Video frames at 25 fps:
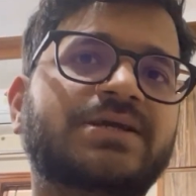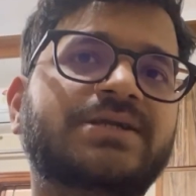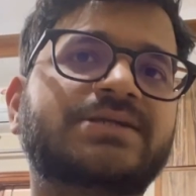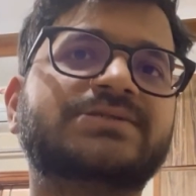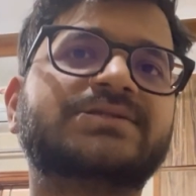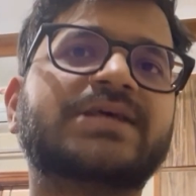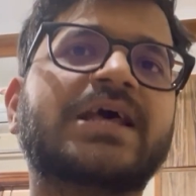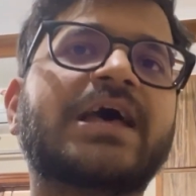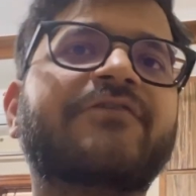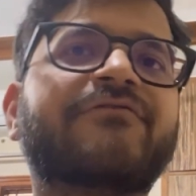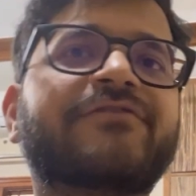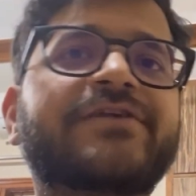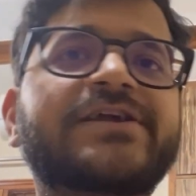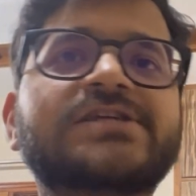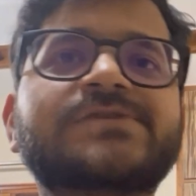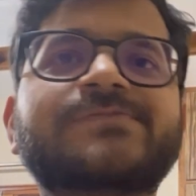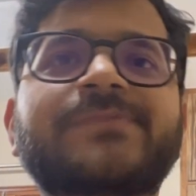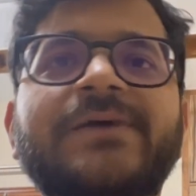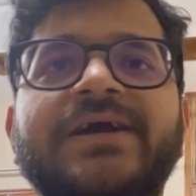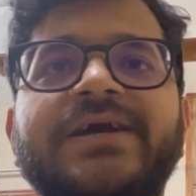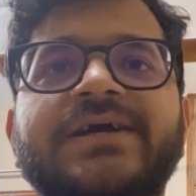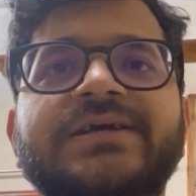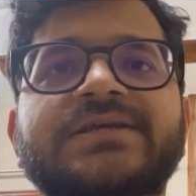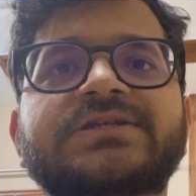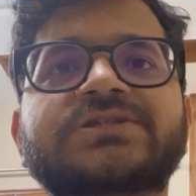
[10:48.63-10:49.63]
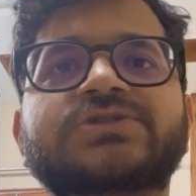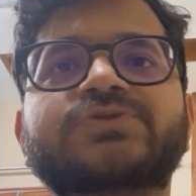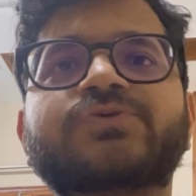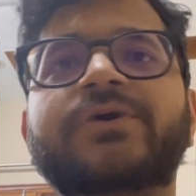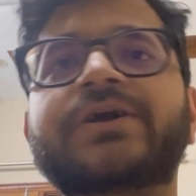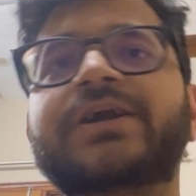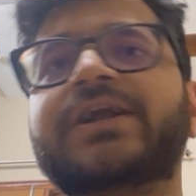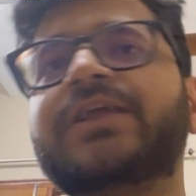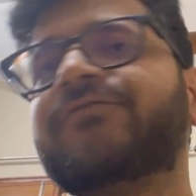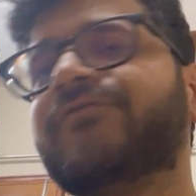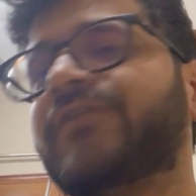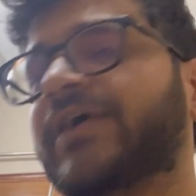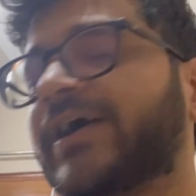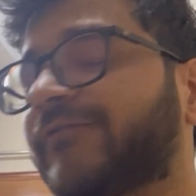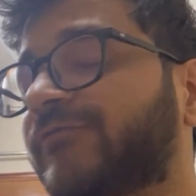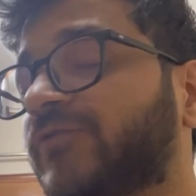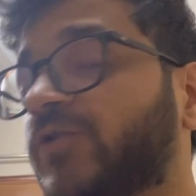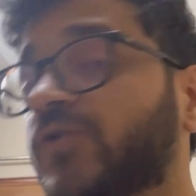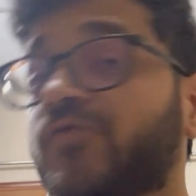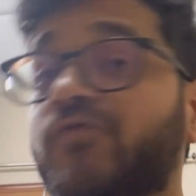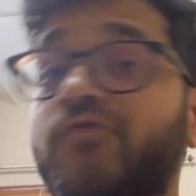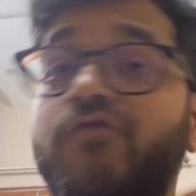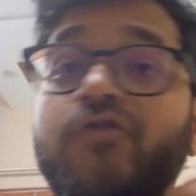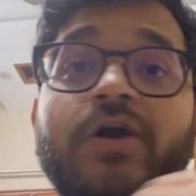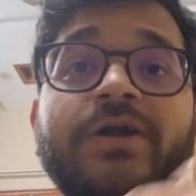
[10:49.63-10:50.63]
its average package is 25
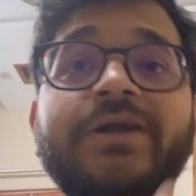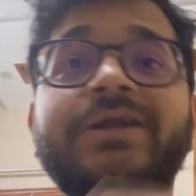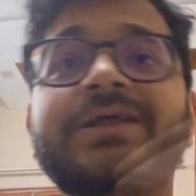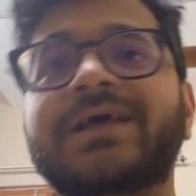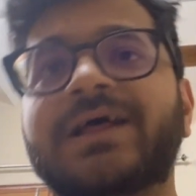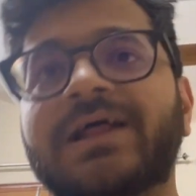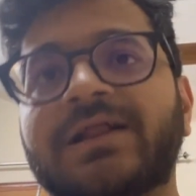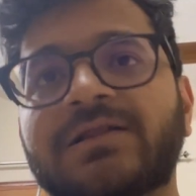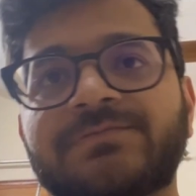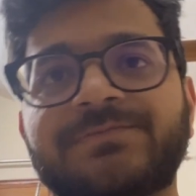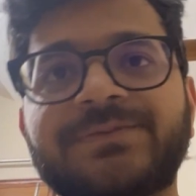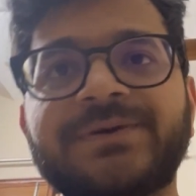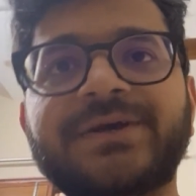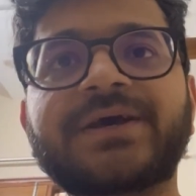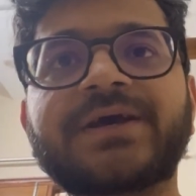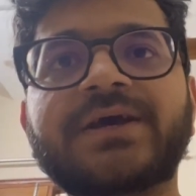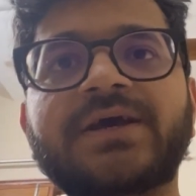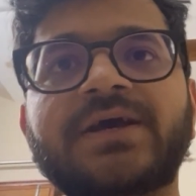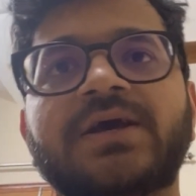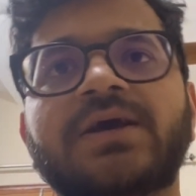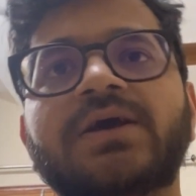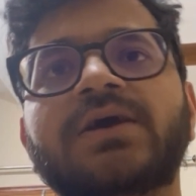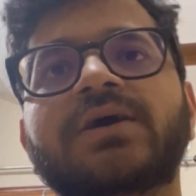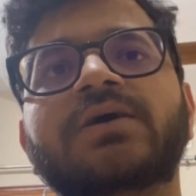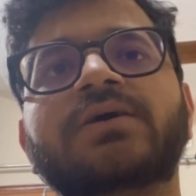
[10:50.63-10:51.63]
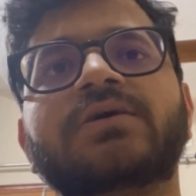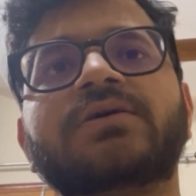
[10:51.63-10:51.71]
to 40 LPA.